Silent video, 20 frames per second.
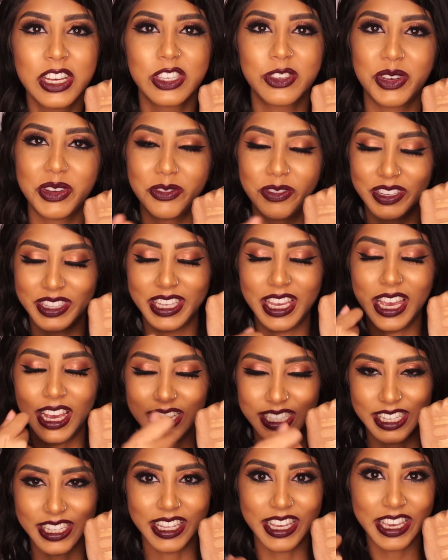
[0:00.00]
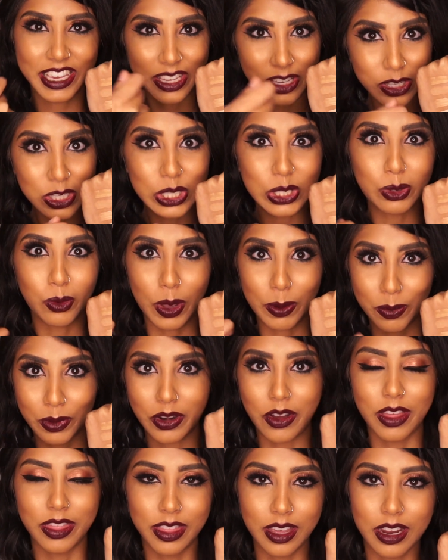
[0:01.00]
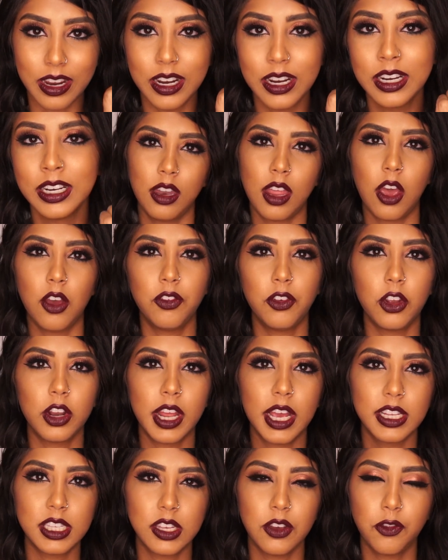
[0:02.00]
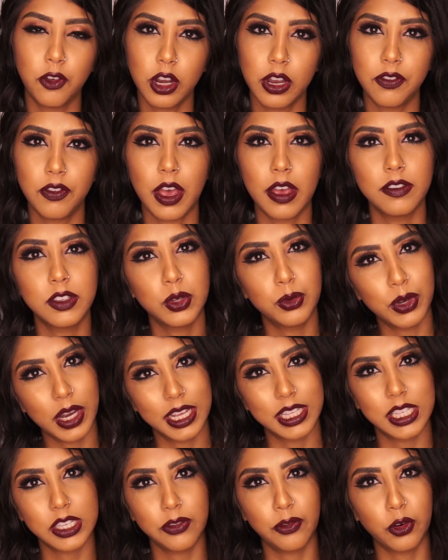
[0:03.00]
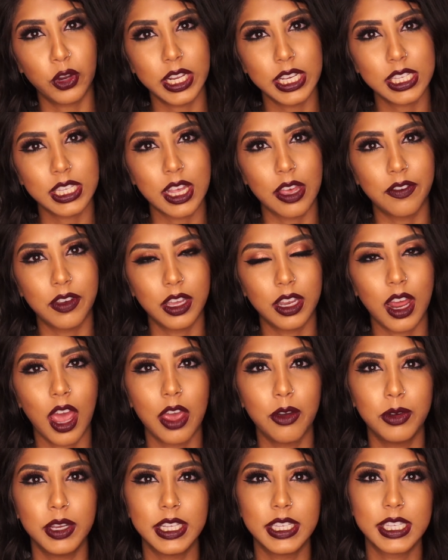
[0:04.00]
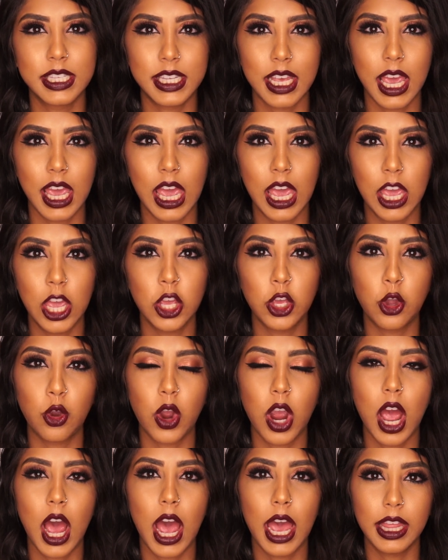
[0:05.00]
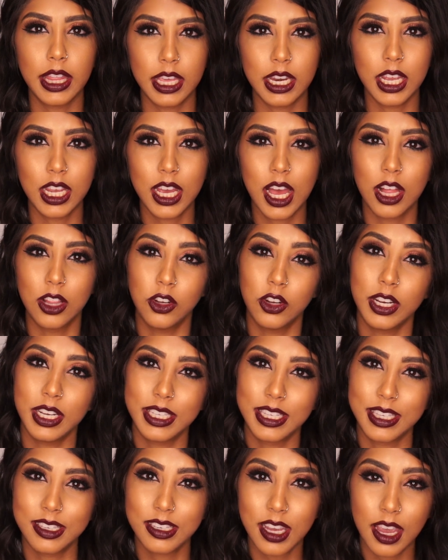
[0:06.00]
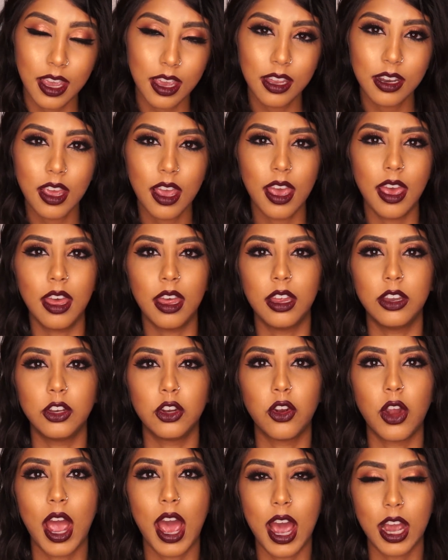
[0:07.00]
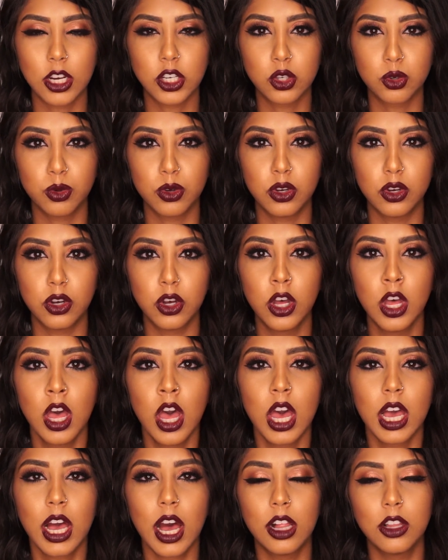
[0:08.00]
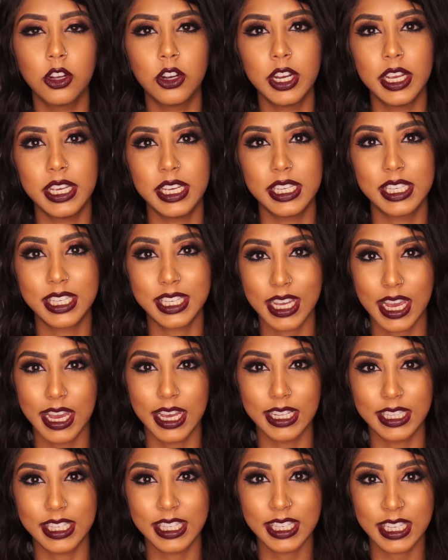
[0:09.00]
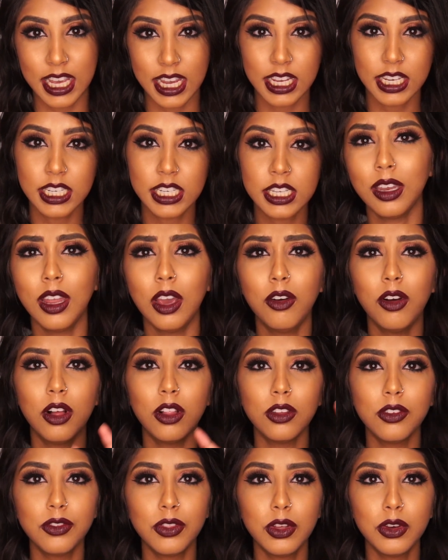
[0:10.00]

So I really had to like swipe it on there. Now, if you're an NC45 to an NC47, I would say your highlighting color is tan and your actual color is tan sand. Now, all of